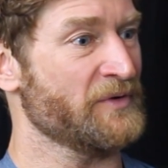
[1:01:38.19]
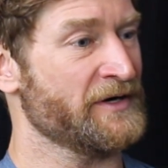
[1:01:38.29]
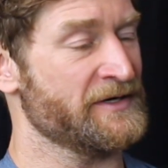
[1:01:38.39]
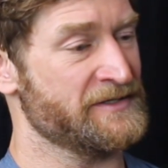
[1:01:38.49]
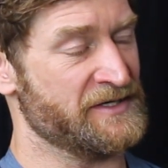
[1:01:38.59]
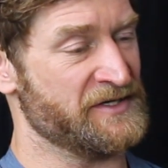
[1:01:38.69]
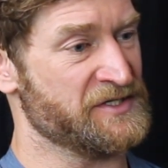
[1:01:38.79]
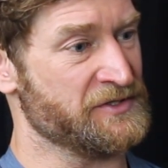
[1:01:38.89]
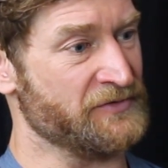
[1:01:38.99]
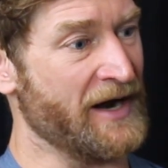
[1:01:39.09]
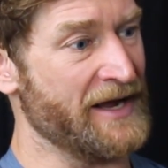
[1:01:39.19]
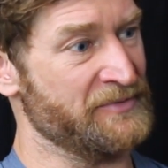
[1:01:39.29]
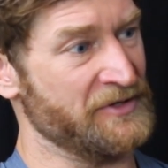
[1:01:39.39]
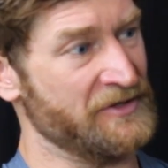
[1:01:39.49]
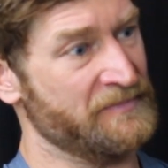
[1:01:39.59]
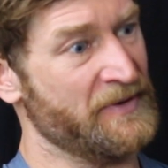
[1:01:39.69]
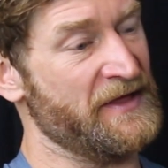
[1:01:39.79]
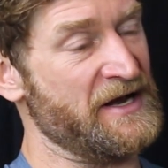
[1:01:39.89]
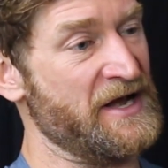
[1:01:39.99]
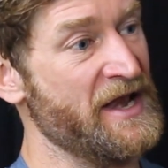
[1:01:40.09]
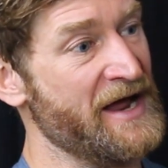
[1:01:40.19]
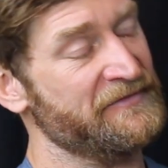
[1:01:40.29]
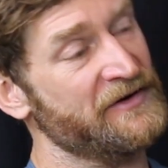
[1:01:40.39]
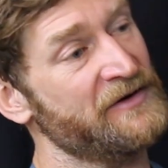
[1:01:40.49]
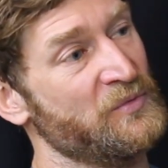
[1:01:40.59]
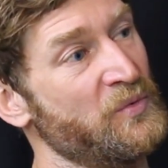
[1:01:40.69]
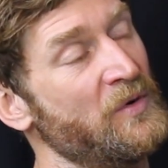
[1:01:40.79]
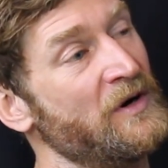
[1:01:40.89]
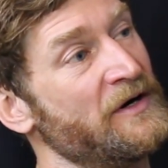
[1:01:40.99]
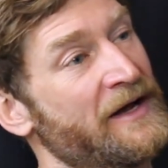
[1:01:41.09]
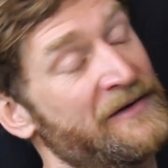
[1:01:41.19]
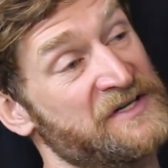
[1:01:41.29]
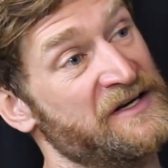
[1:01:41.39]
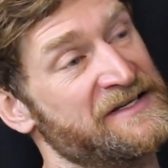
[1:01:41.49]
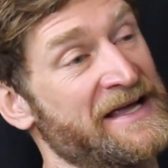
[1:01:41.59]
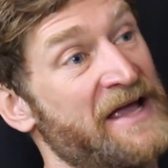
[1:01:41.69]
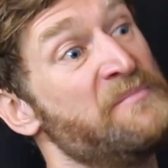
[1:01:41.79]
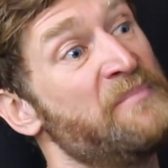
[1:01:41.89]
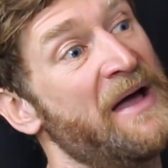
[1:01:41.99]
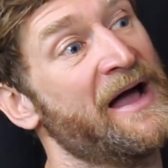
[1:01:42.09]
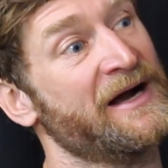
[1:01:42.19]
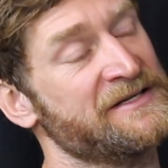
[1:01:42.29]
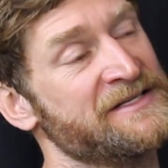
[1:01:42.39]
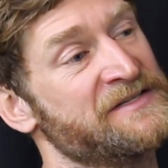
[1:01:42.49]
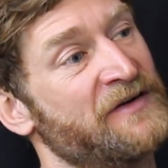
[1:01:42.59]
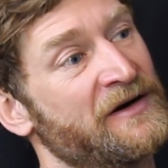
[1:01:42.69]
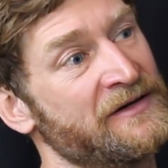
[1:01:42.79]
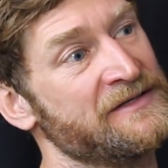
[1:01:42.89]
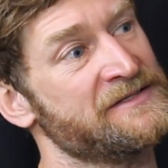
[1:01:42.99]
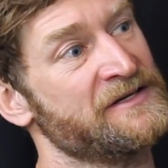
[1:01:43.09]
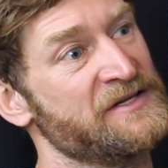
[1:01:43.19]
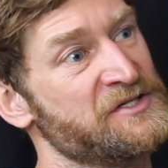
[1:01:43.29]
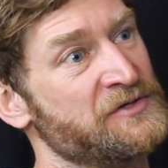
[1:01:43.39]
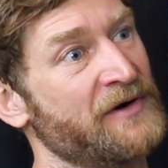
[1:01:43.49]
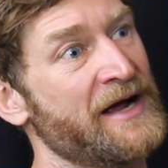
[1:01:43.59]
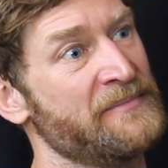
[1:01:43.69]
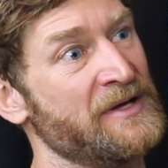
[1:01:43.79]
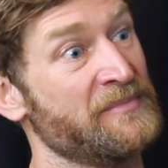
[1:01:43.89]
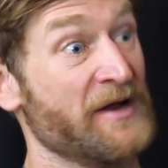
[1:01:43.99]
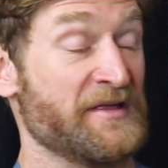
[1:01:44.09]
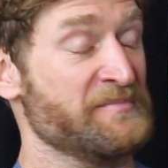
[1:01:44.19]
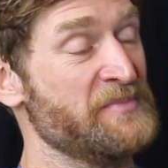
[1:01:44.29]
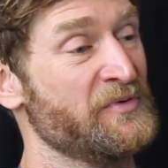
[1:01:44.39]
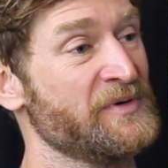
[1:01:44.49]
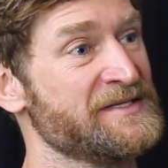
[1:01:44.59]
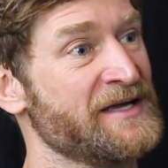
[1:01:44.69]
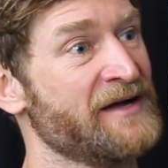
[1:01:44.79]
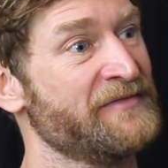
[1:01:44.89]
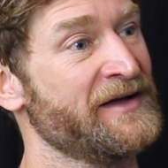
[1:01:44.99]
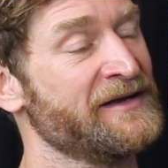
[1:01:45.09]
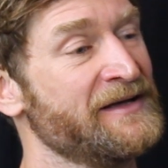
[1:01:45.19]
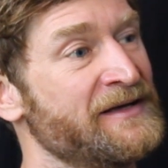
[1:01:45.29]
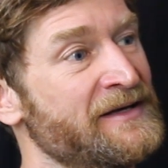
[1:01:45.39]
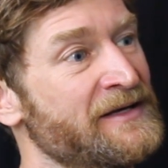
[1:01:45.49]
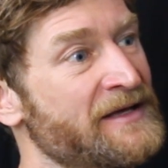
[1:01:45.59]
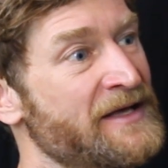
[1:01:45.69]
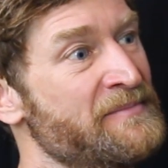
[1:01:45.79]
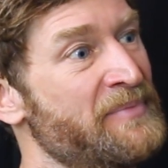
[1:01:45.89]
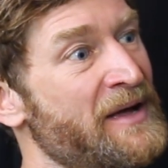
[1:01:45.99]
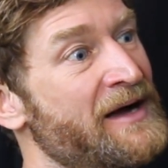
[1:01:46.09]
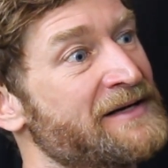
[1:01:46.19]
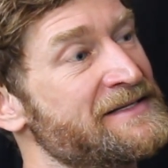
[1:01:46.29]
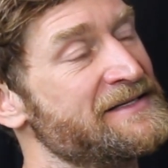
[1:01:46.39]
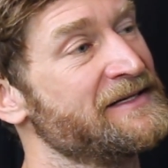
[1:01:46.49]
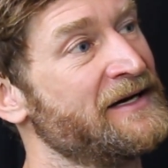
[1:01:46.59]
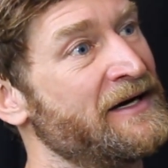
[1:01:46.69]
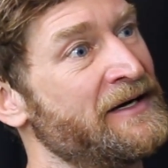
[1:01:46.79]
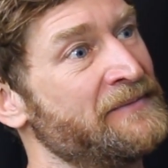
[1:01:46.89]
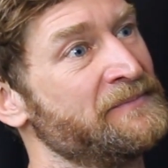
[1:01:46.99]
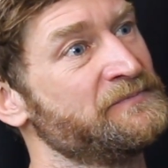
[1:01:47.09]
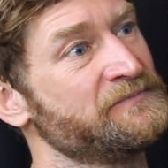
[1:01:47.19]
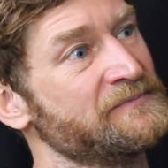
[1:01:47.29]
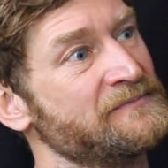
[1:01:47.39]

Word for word: word to describe you, but they never would. I was going to say impact as far as to describe me, but I think people would say I've had impact. Um,